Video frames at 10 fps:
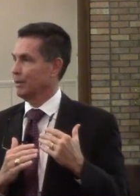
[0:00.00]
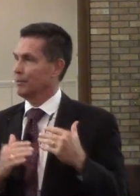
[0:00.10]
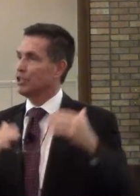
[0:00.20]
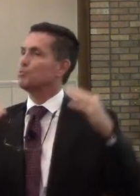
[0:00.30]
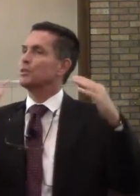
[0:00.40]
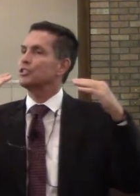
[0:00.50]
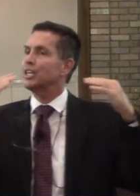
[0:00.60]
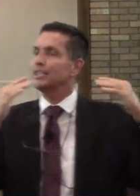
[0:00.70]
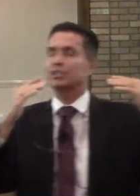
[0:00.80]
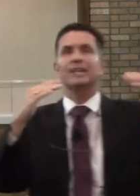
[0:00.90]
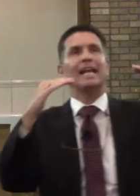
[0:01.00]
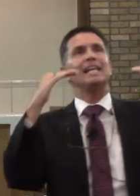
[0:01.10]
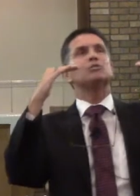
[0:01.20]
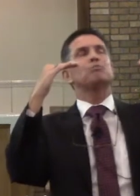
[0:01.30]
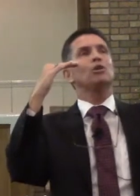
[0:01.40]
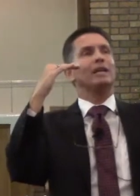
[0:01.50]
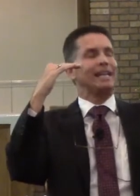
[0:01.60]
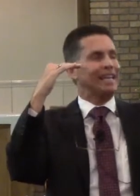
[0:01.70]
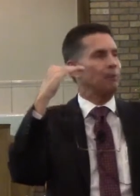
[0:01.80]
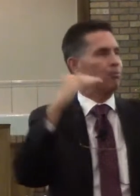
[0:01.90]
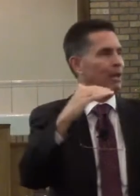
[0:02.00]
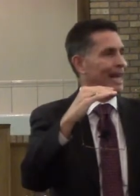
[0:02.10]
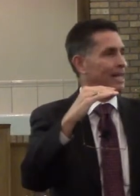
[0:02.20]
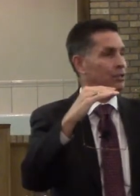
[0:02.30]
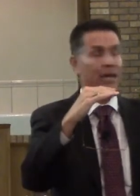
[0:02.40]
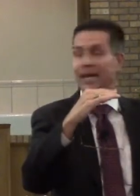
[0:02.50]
This position that He's put in place